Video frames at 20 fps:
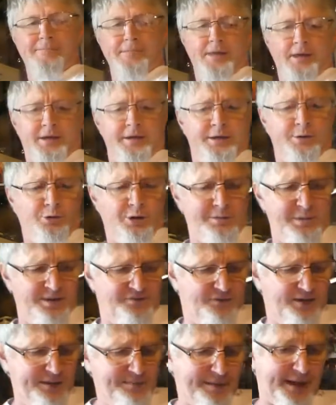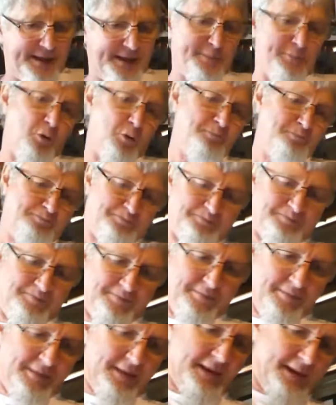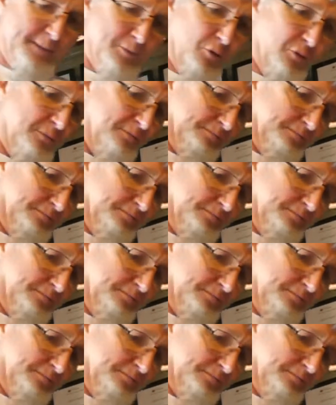You want to be feed, mate? Come on. Come on.